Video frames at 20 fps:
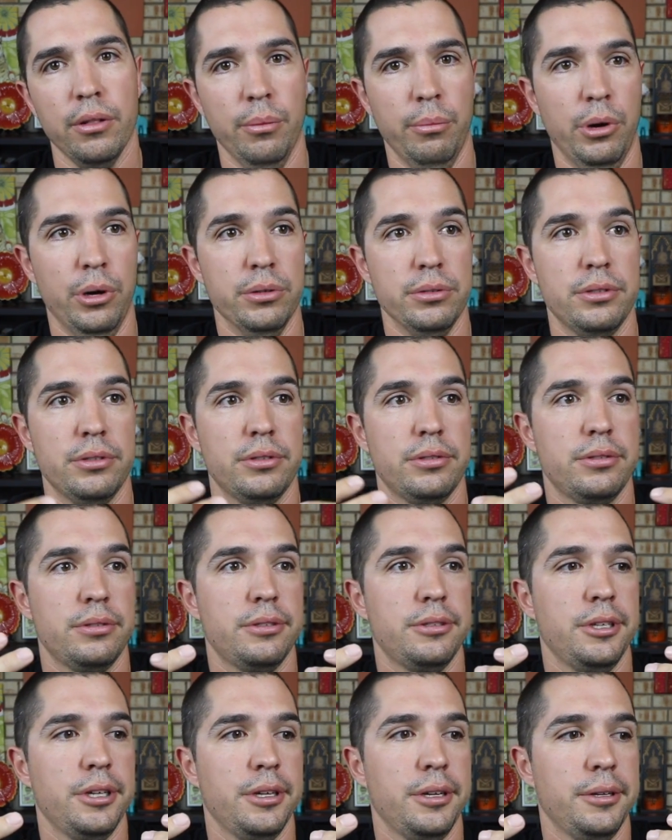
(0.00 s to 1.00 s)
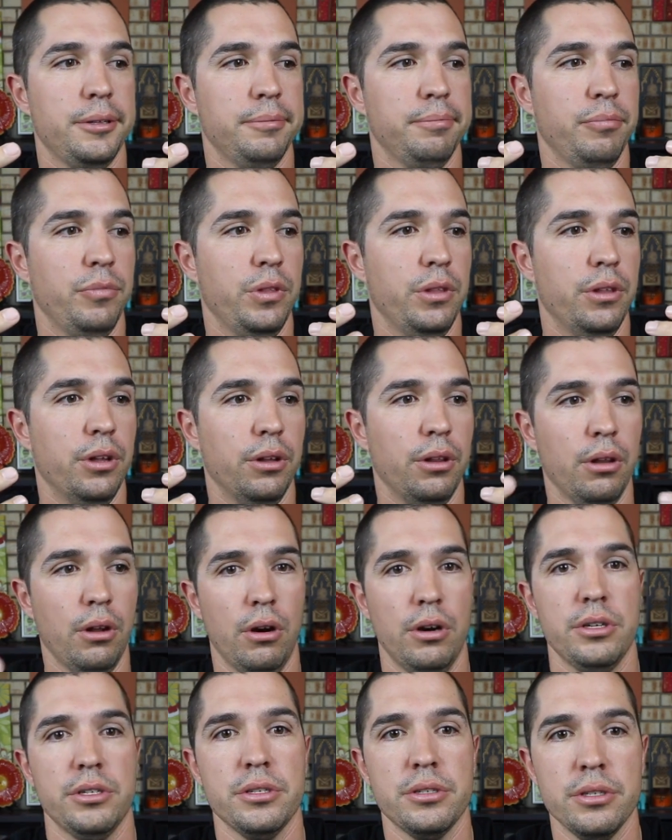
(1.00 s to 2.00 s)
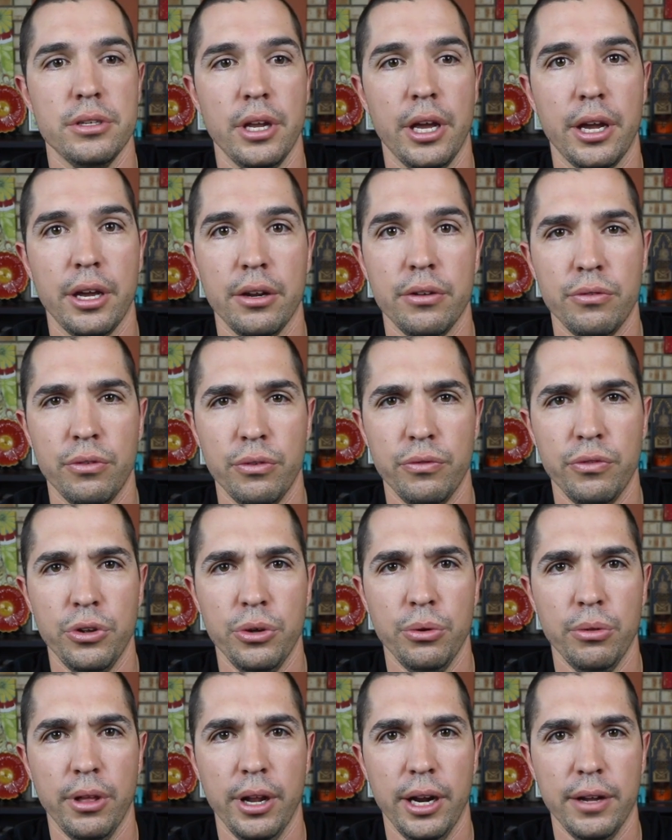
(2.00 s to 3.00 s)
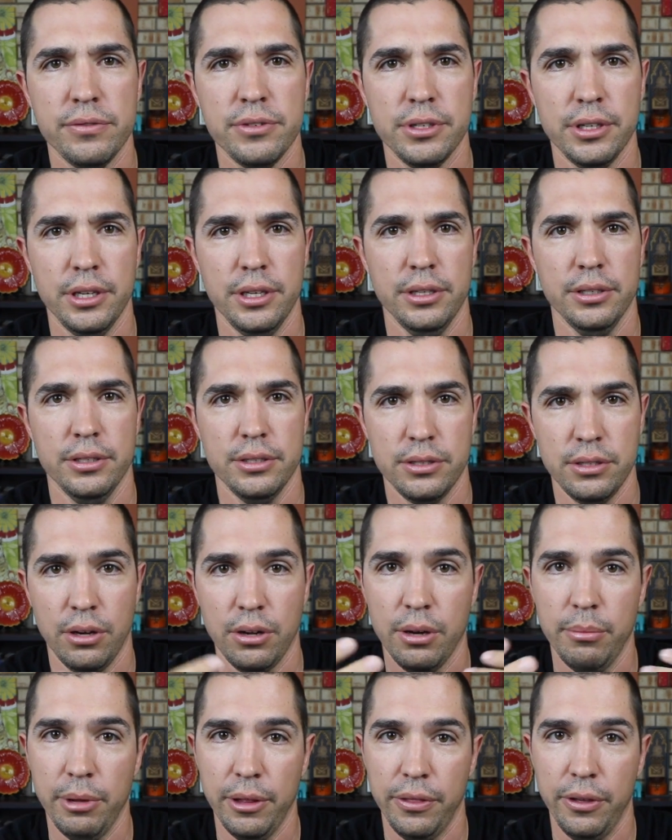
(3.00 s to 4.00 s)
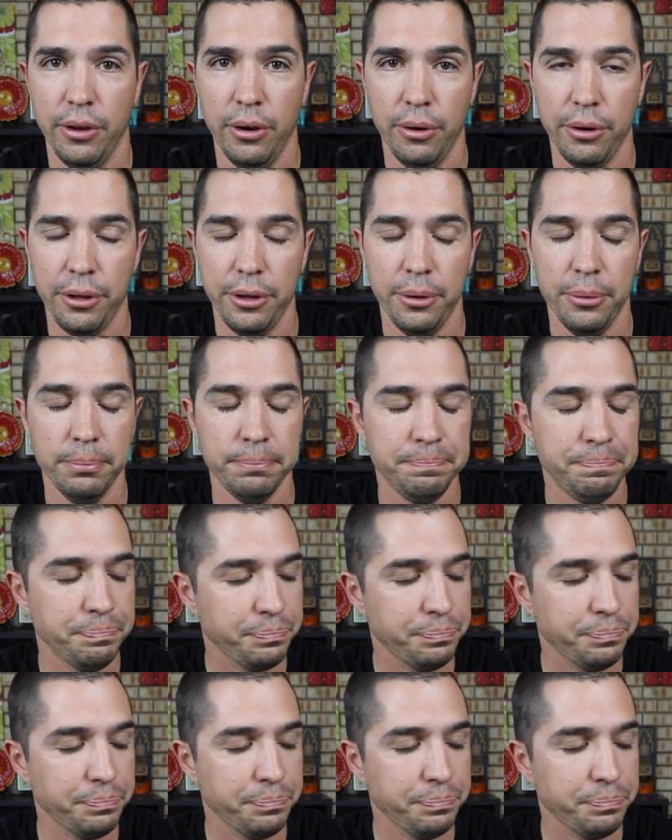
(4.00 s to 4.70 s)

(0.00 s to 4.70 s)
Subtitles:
or the largest negative review that I've seen is talking about the audio.